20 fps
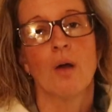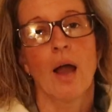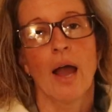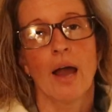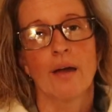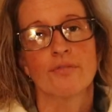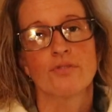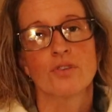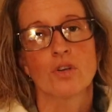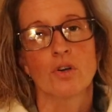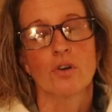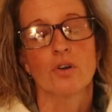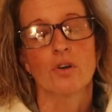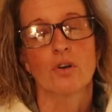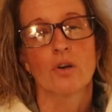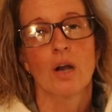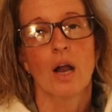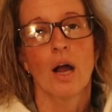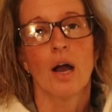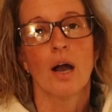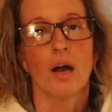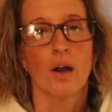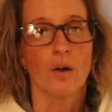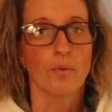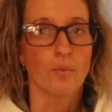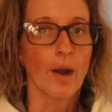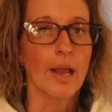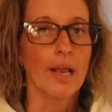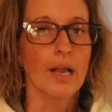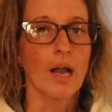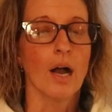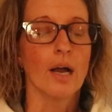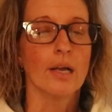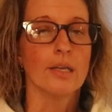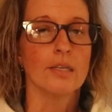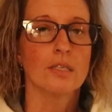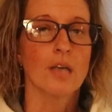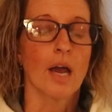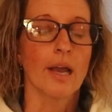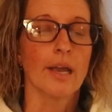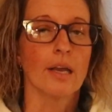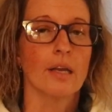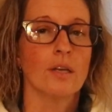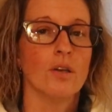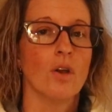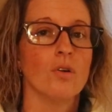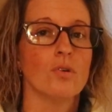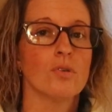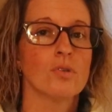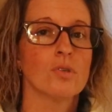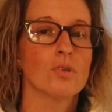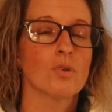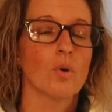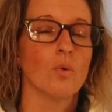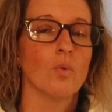after Ray got diagnosed,